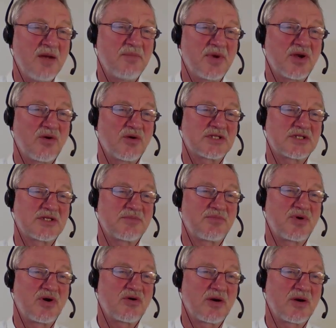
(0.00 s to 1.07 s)
because the
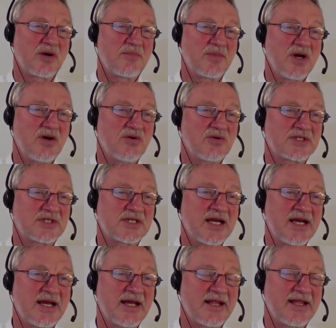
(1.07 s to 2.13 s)
program knows
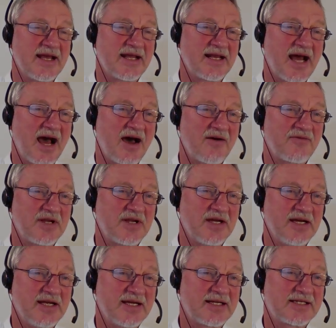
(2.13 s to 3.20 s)
that
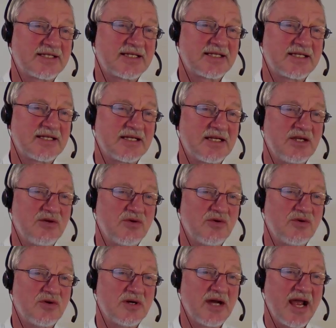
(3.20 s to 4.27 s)
after X
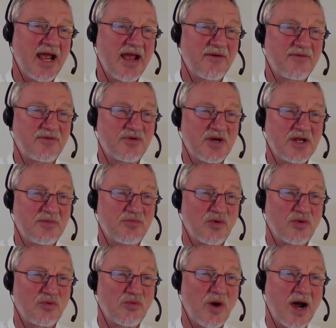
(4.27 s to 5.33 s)
you have to
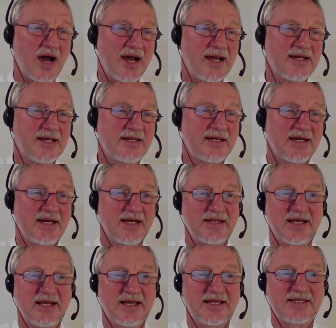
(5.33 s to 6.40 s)
input Y
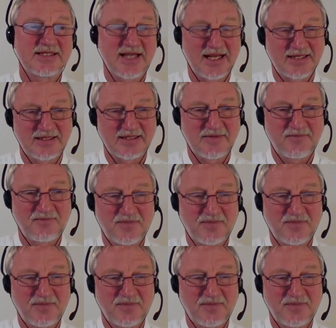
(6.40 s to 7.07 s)
and then Z.